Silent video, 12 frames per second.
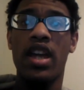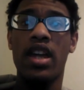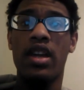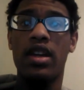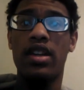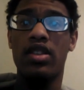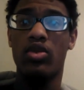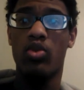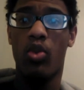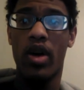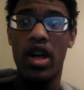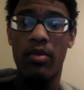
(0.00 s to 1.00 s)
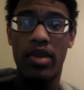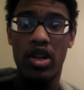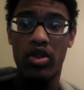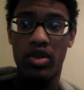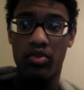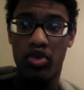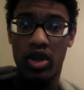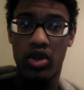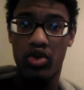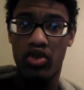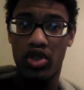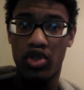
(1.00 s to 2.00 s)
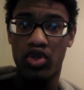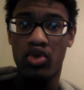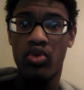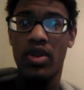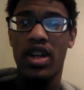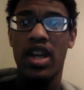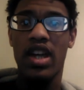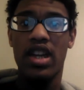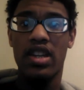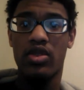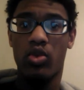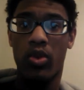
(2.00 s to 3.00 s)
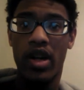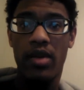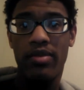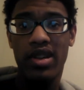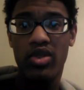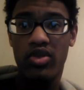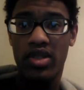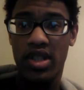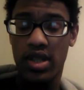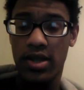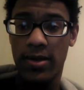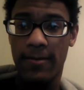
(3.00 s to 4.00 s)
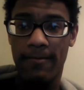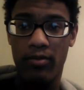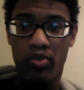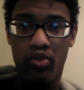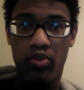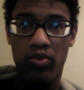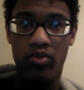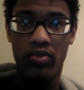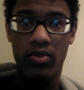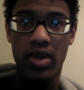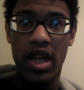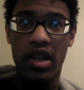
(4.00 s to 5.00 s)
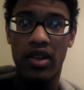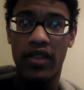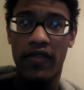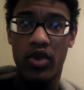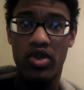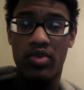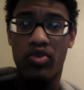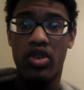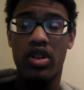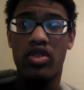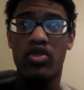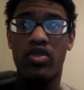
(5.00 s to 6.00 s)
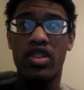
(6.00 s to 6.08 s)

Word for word: It is way better than Predator 2. It is way better than Alien vs. Predator.